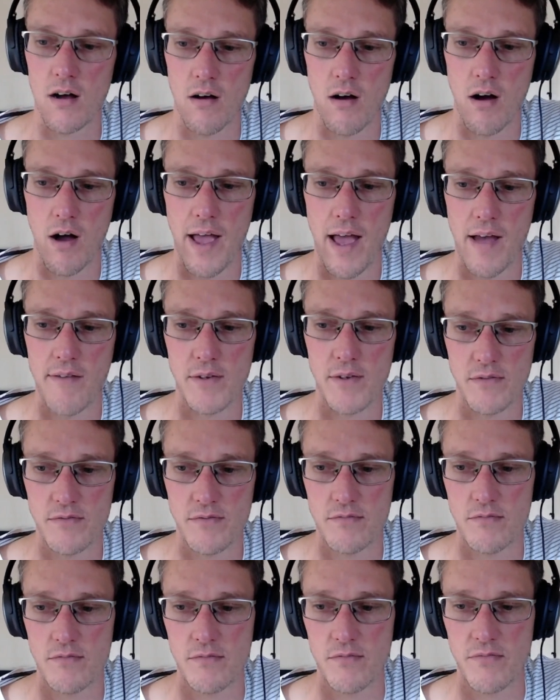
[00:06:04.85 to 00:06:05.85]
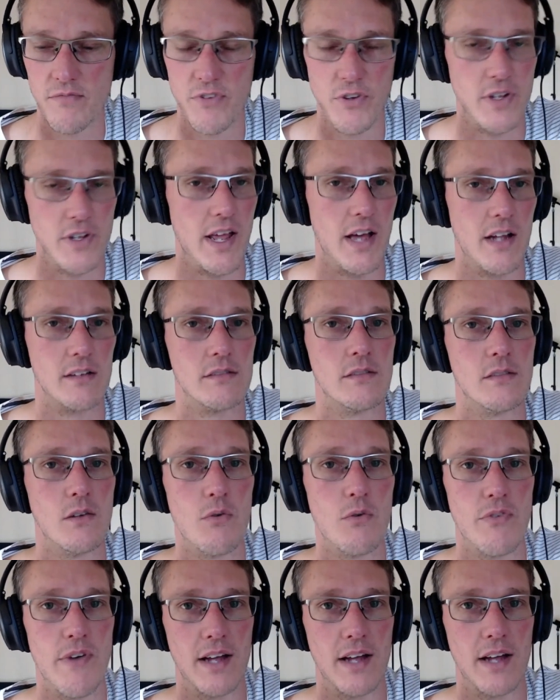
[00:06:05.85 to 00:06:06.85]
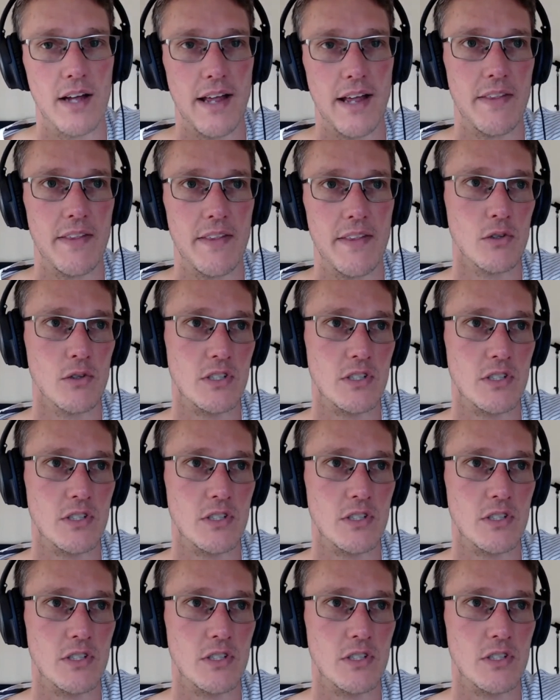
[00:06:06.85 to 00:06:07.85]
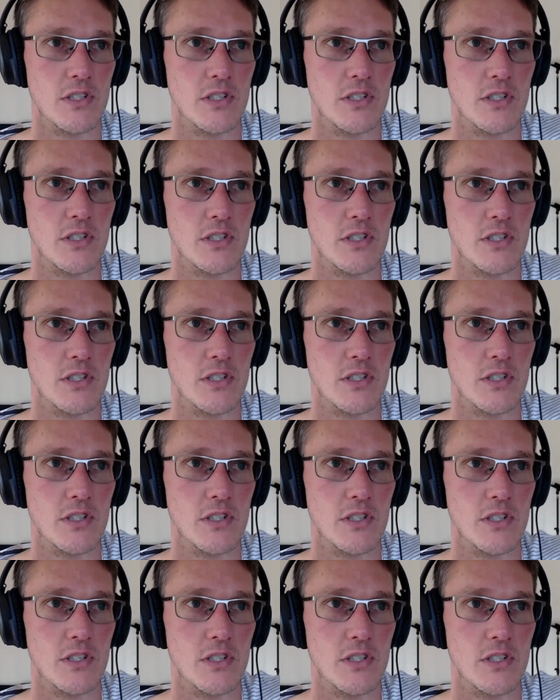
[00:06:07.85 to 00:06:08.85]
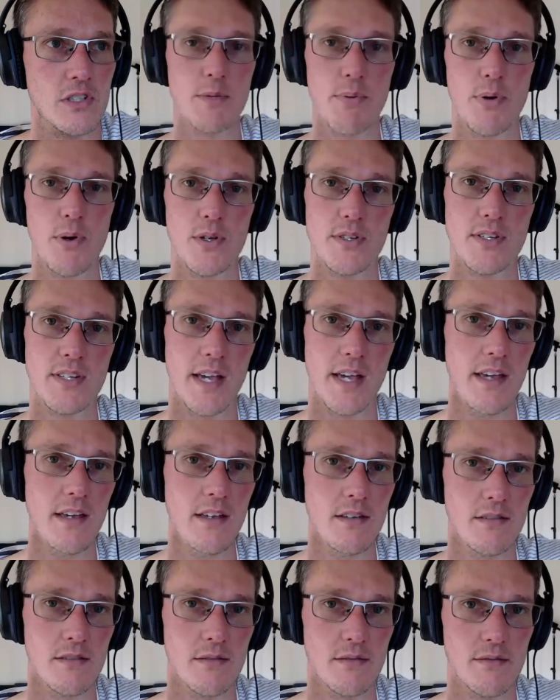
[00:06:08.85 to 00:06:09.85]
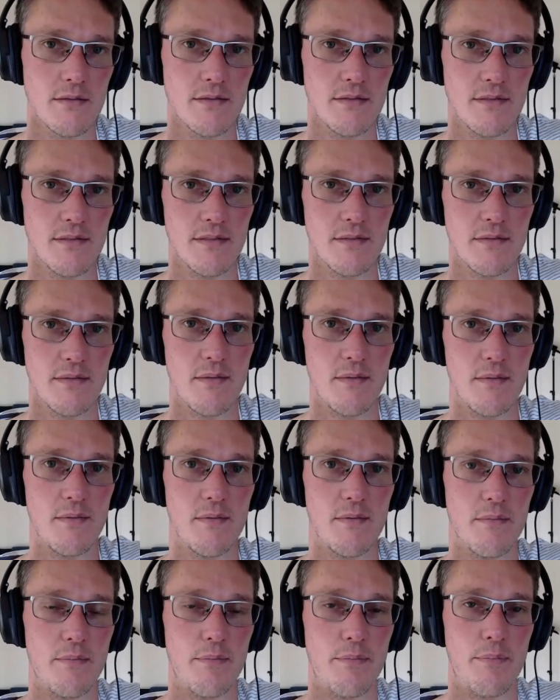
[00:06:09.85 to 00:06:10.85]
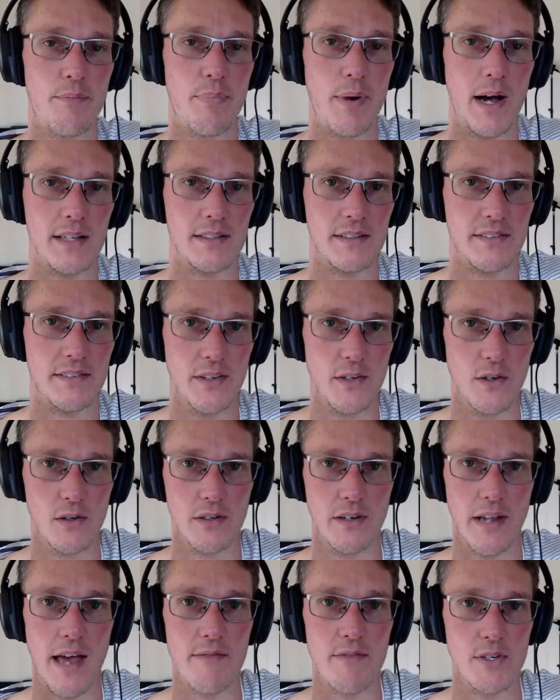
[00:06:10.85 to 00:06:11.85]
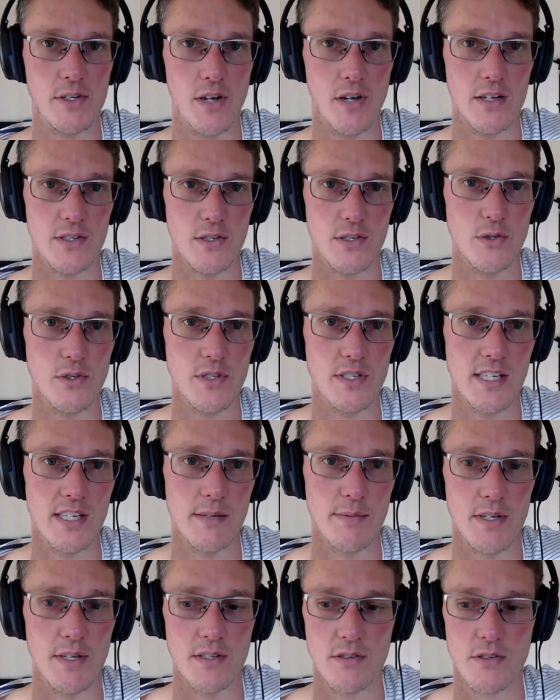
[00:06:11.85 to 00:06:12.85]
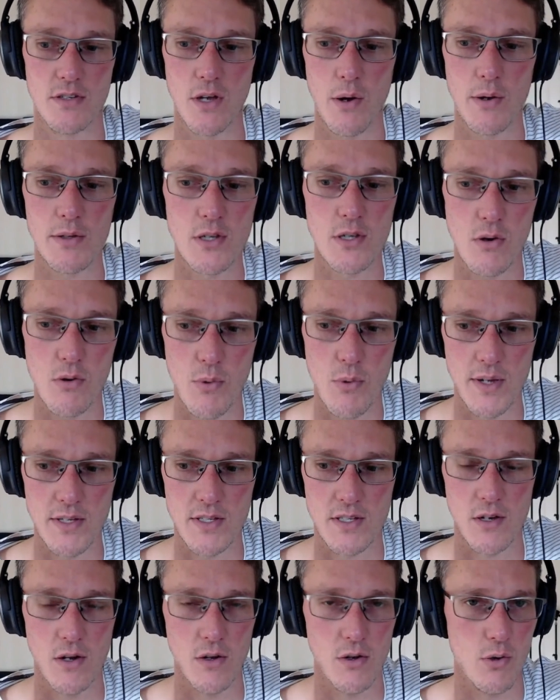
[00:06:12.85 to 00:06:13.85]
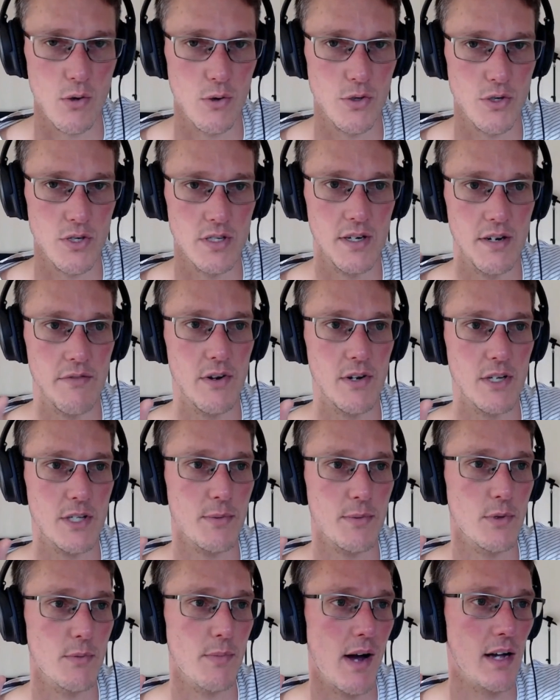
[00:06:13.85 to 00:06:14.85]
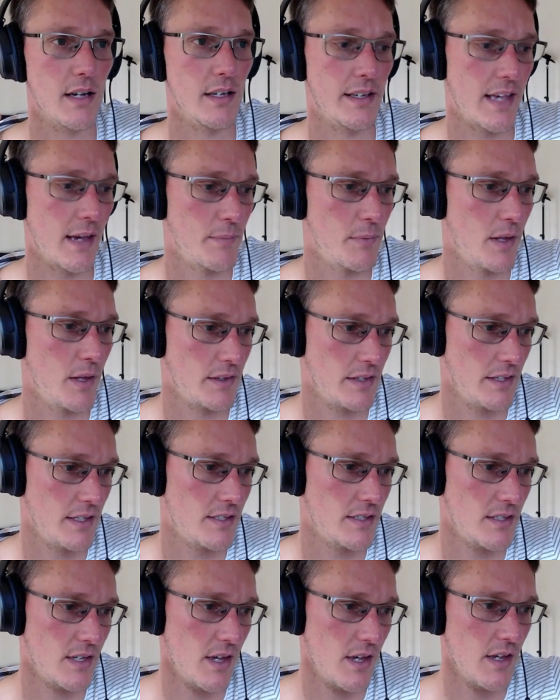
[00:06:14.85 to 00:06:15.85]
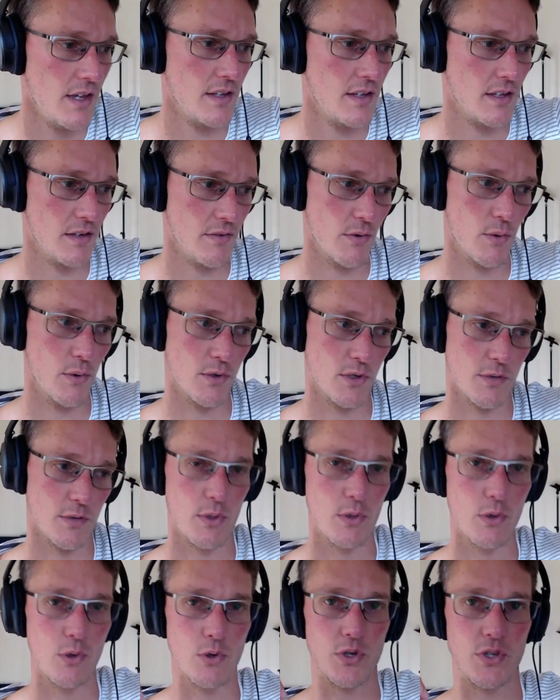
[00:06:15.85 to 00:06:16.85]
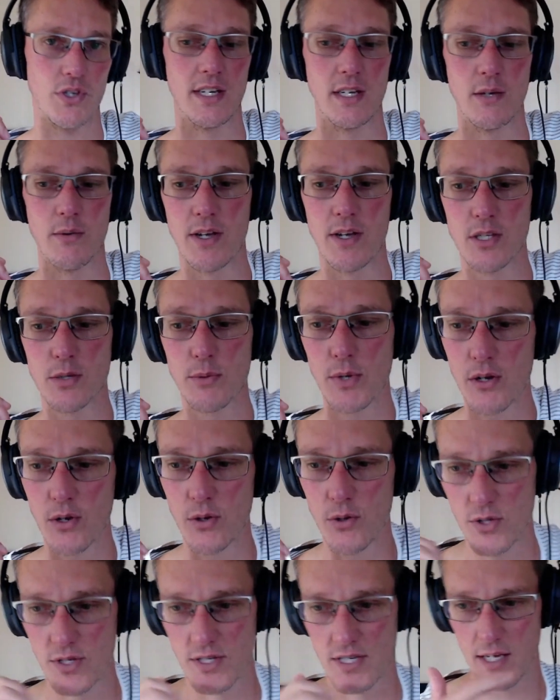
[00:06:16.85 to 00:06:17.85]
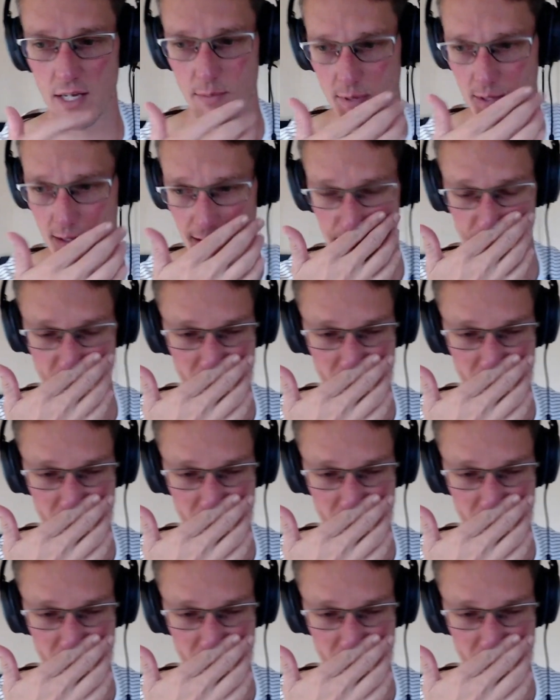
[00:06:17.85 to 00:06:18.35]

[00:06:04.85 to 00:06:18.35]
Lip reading: I haven't figured out or found out. They're not deliberately trying to be anonymous per se, but they're not advertising who the team is. So it's always, caution in a very small market cap like this. You've always got to be cautious anyway. So we don't know who the team is.